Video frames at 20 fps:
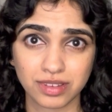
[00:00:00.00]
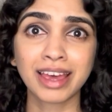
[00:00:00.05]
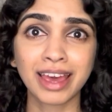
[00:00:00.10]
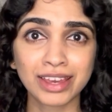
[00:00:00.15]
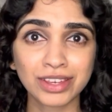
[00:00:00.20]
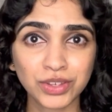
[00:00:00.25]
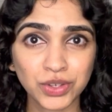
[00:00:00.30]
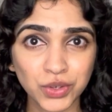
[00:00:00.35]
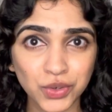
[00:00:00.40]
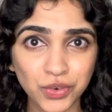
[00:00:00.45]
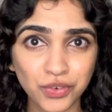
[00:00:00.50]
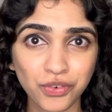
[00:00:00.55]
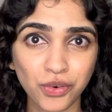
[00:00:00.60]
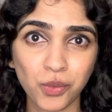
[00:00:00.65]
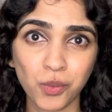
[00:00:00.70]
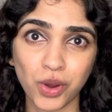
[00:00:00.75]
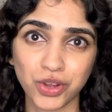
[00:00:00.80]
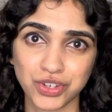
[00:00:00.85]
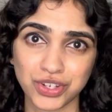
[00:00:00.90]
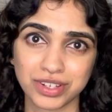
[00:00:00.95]
Thank you for
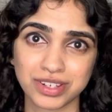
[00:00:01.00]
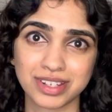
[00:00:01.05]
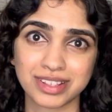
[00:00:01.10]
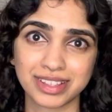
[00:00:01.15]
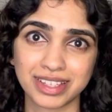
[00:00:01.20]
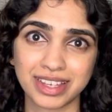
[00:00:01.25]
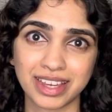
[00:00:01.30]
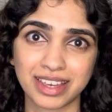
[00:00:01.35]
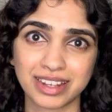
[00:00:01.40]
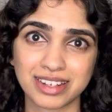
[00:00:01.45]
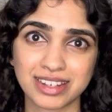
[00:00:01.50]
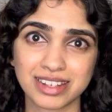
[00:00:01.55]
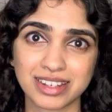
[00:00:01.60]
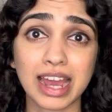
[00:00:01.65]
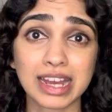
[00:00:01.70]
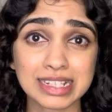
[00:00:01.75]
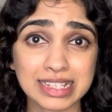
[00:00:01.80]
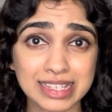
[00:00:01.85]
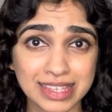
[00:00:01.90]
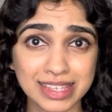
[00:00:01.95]
watching till the end.
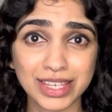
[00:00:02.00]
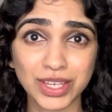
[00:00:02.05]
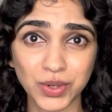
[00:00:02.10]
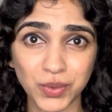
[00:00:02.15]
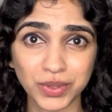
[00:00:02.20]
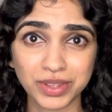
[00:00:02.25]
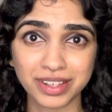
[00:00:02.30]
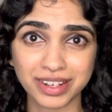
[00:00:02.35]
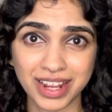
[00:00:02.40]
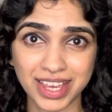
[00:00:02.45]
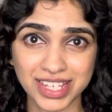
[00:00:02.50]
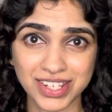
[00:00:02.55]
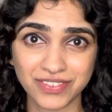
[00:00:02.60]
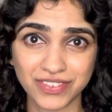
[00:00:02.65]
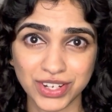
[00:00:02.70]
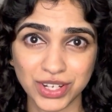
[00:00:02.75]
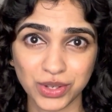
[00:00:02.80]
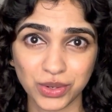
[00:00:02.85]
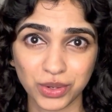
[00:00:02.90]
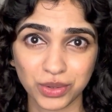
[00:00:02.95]
I'll see you in the next
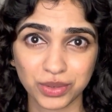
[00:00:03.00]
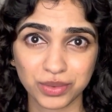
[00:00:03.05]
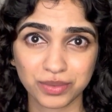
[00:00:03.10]
video.